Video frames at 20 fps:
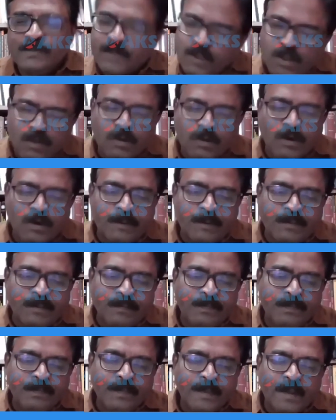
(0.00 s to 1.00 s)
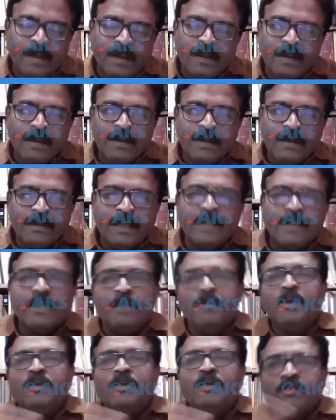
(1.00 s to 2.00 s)
So good. Then
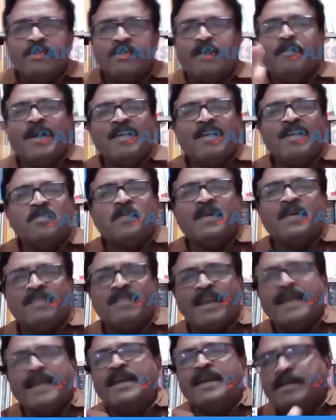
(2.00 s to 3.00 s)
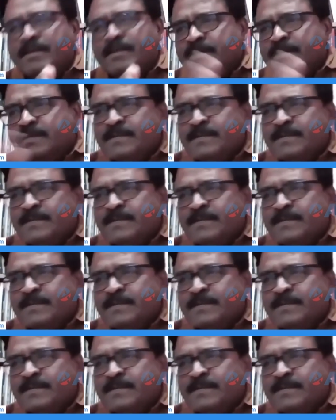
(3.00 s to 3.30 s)
coming to some aspects like,